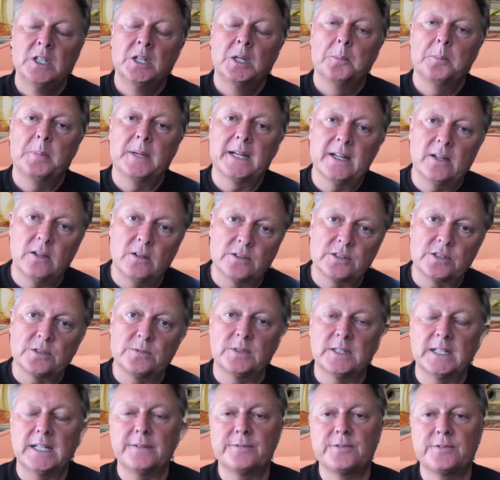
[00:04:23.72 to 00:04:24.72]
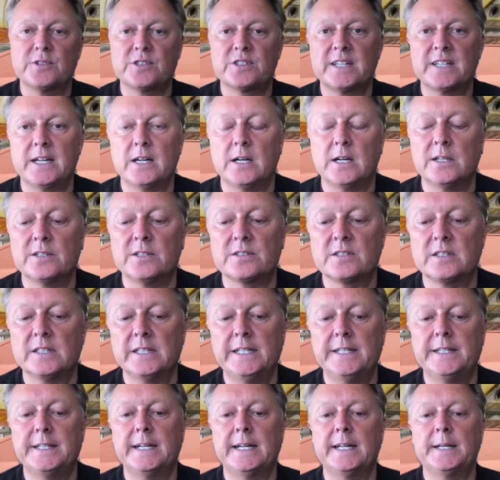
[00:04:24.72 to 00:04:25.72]
But I also want to have to say honestly
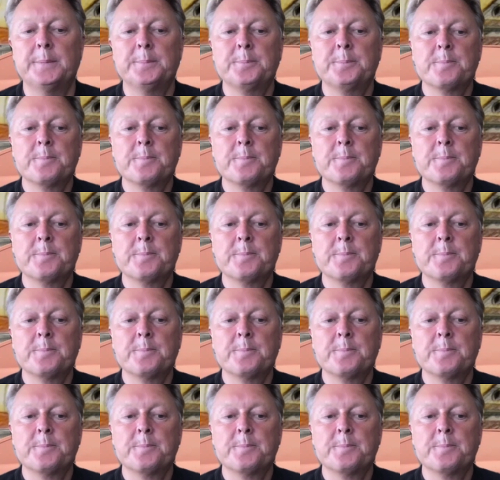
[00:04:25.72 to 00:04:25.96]
that,